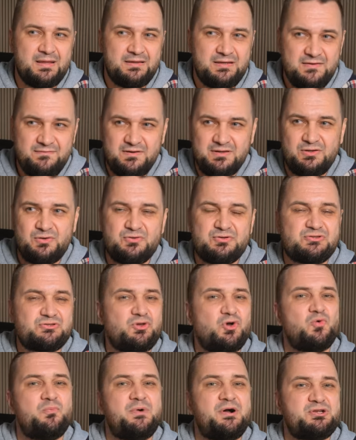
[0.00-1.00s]
giving you
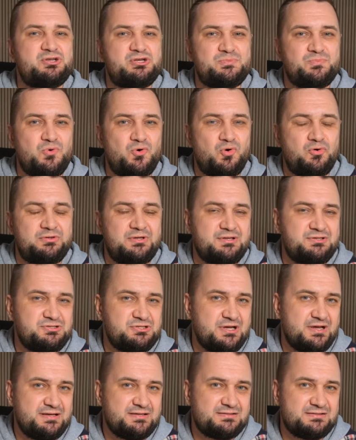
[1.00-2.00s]
so much more than
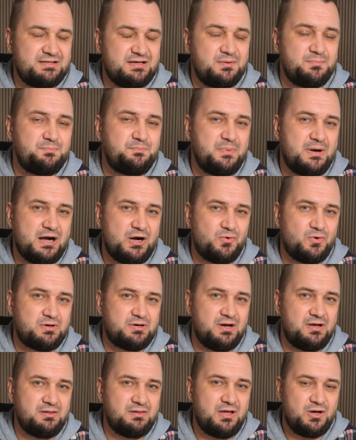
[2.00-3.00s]
just power
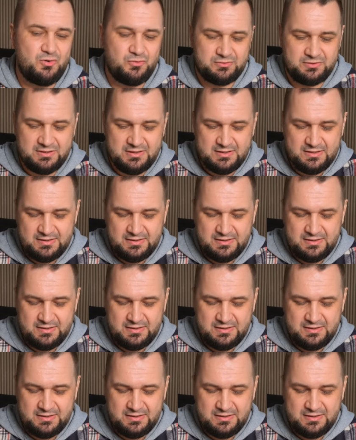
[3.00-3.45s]
alone.